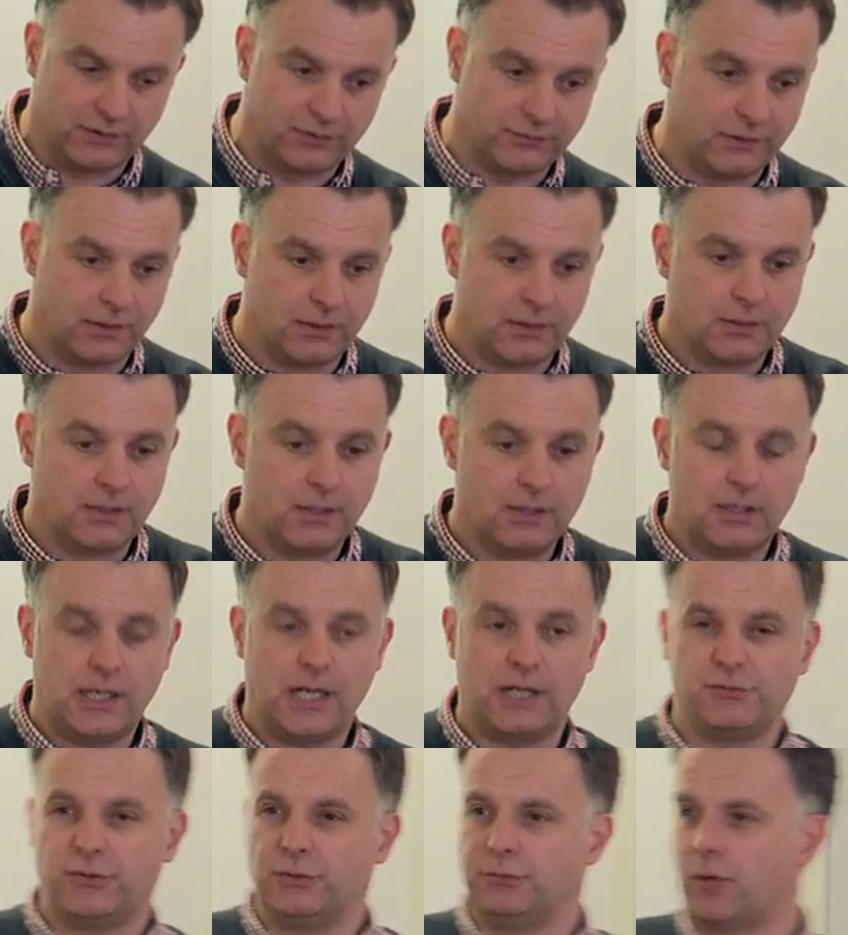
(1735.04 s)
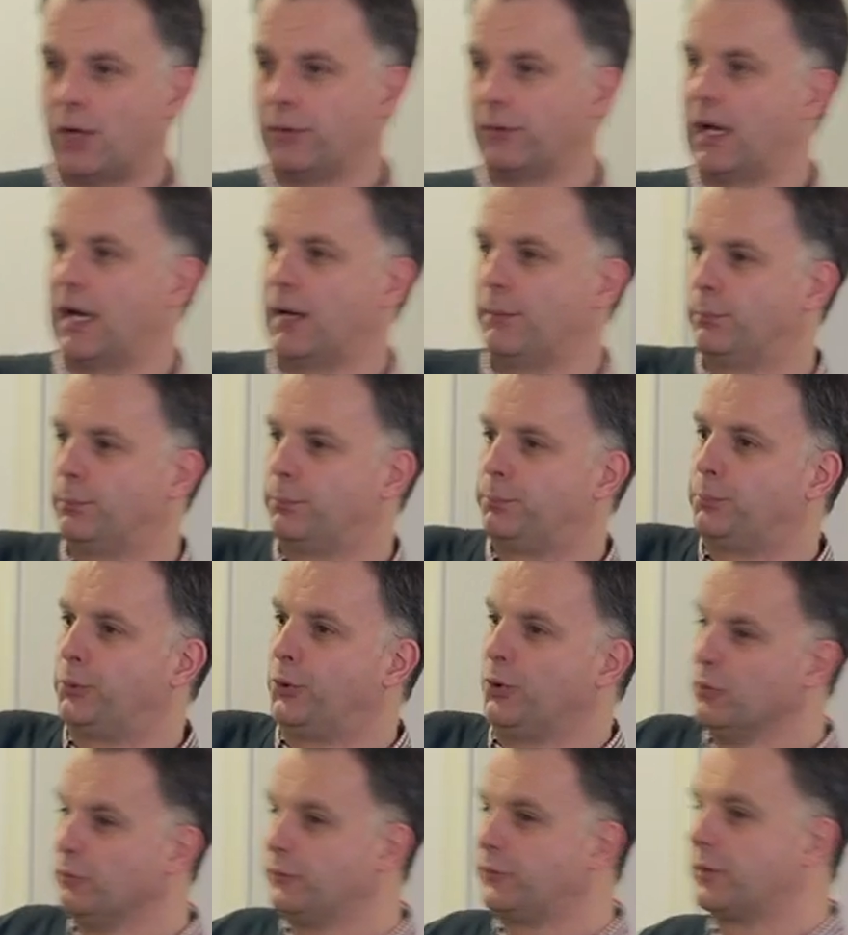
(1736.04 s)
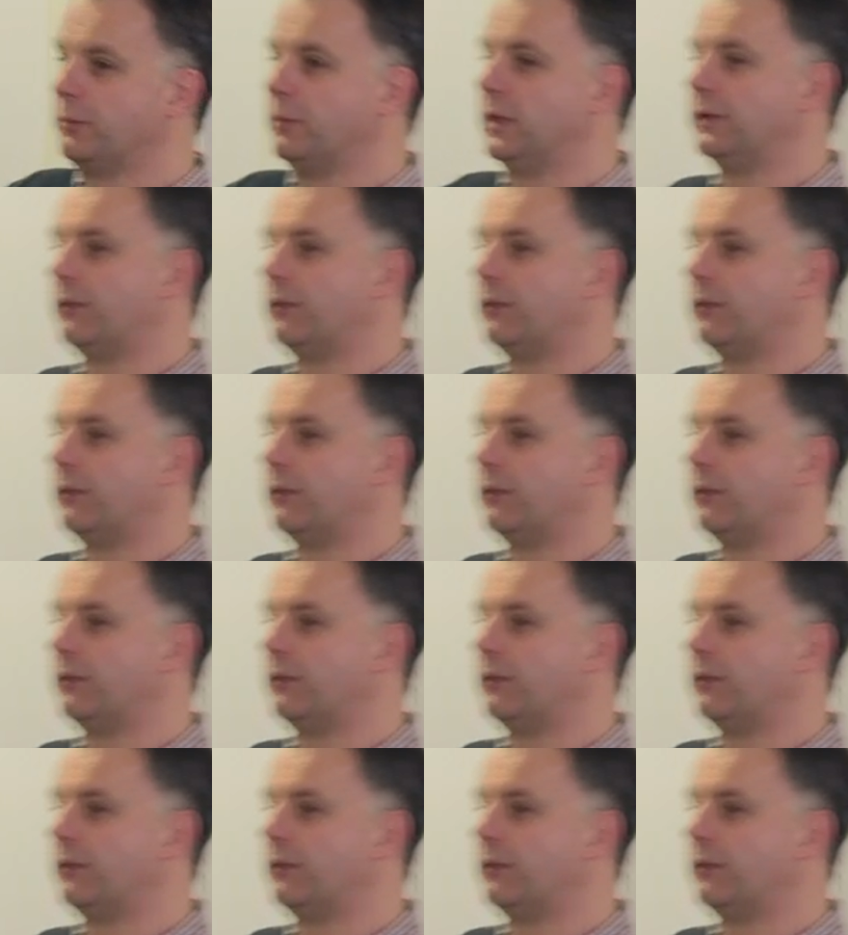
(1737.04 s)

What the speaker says: is, how do you know that? Prove to me